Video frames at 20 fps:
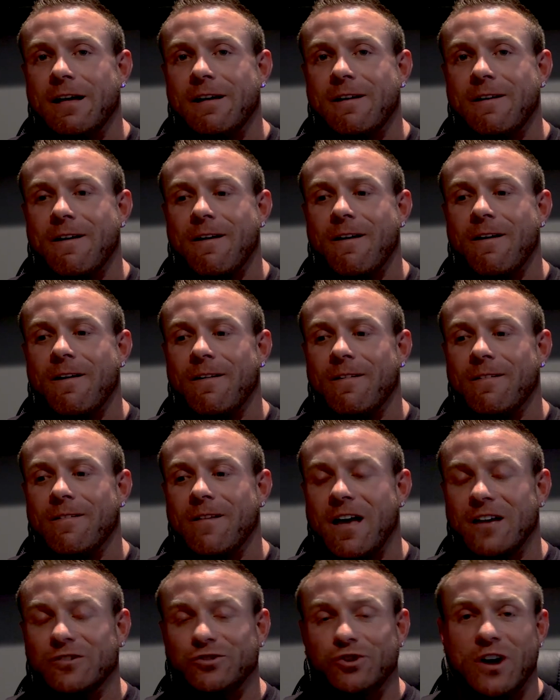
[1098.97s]

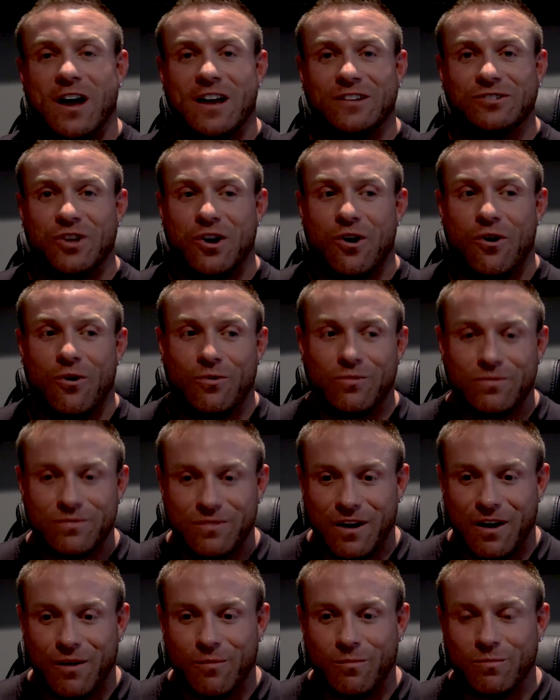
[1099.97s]
As you guys know,
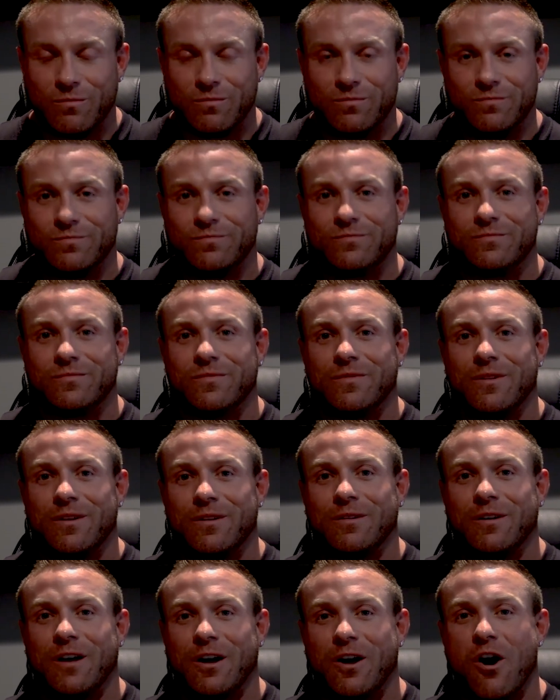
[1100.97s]

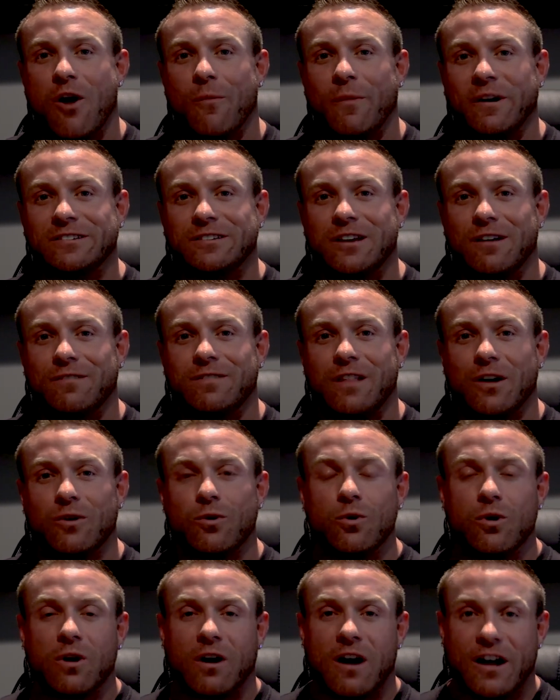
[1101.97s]
I call myself La
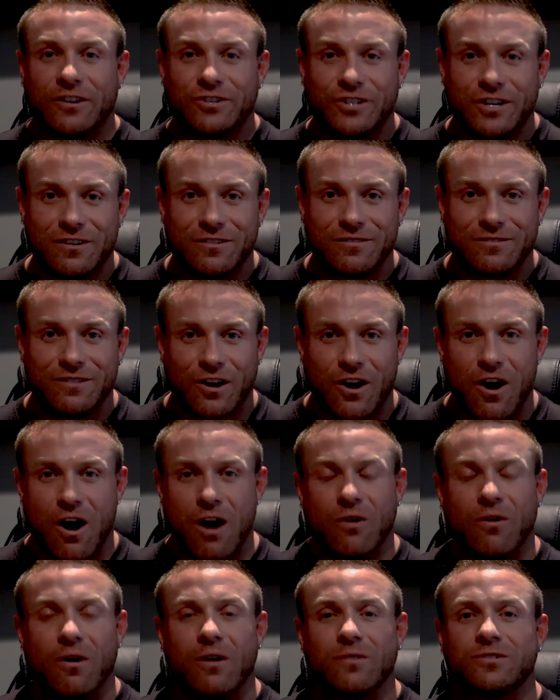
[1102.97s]
Cucaracha, the
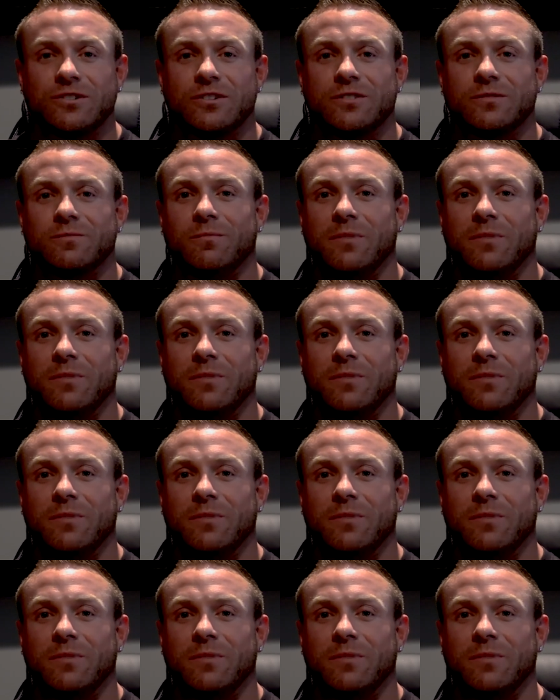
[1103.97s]
cockroach,